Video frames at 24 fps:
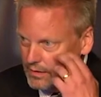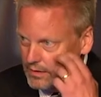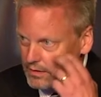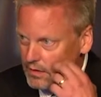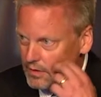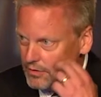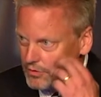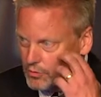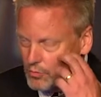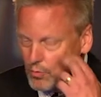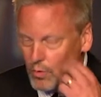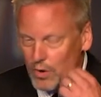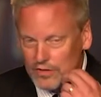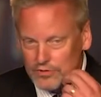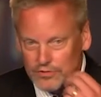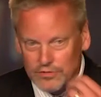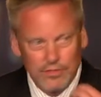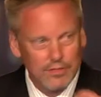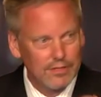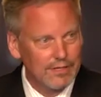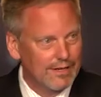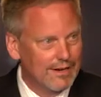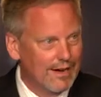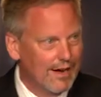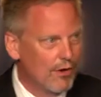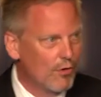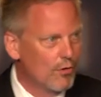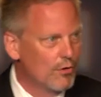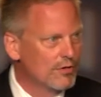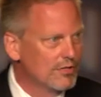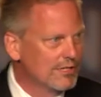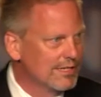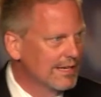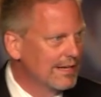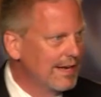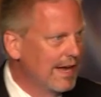The other question that I
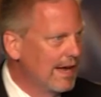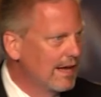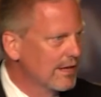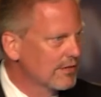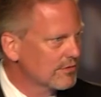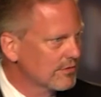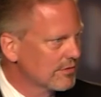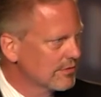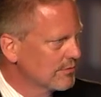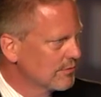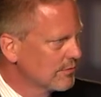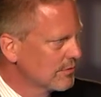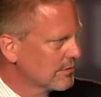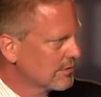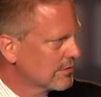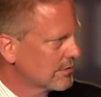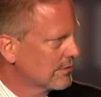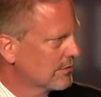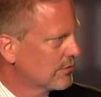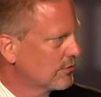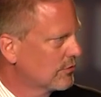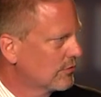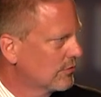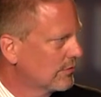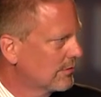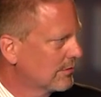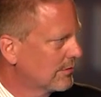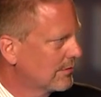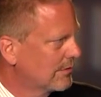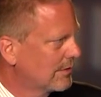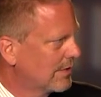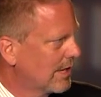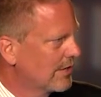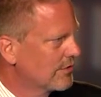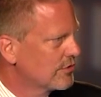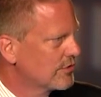always get asked, and it was
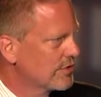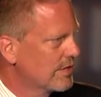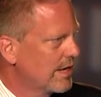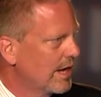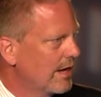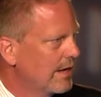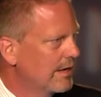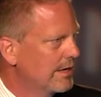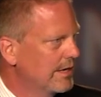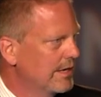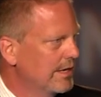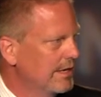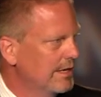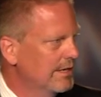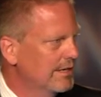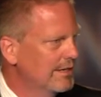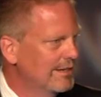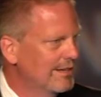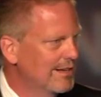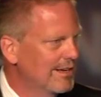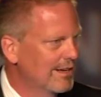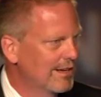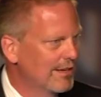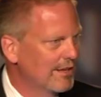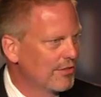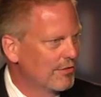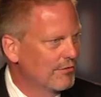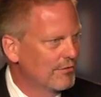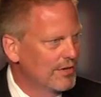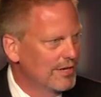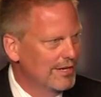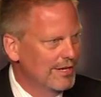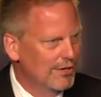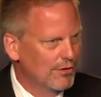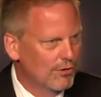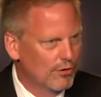touched on in uh, the
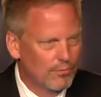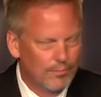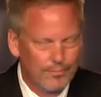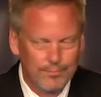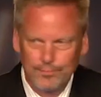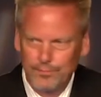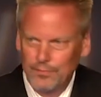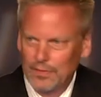video,